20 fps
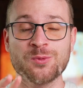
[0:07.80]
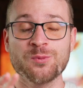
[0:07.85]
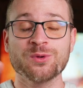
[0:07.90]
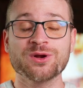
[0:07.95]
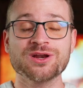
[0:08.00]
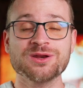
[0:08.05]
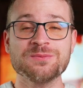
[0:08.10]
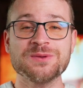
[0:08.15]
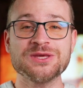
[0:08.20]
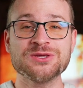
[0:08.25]
We're
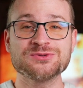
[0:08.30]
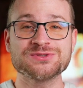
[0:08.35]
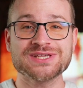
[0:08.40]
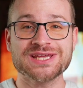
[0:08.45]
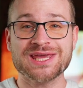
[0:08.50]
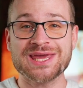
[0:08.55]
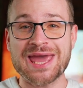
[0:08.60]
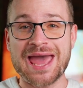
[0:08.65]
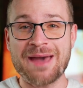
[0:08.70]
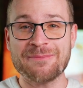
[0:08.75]
going to be
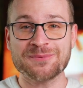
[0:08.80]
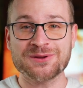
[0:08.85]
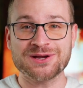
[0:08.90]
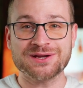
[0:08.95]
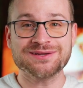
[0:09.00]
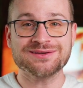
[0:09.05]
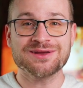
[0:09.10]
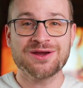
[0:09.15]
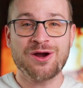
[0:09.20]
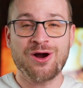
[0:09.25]
using
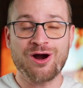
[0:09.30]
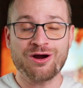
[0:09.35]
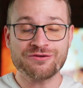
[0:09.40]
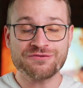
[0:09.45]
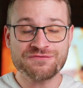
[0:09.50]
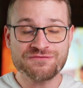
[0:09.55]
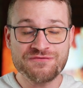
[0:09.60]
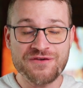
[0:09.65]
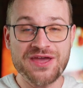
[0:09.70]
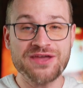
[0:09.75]
CapCut, our
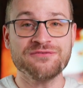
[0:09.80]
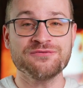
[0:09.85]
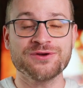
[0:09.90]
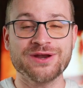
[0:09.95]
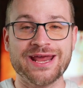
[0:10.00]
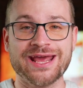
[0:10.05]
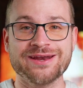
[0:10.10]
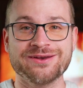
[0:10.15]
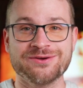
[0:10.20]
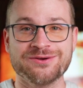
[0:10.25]

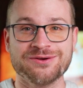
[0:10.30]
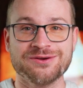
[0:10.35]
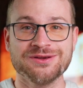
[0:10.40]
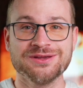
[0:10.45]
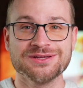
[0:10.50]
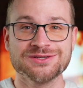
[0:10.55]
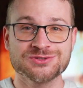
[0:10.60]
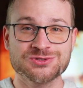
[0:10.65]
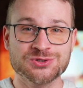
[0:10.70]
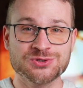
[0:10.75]
favorite editor,
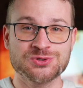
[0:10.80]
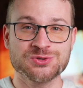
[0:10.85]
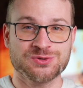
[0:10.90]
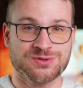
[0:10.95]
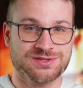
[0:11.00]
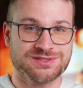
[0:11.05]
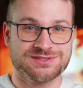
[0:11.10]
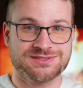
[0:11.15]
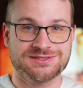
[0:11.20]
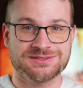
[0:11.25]
to do
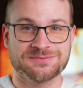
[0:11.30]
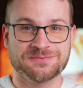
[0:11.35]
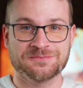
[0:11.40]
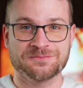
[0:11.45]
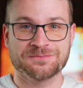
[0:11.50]
this.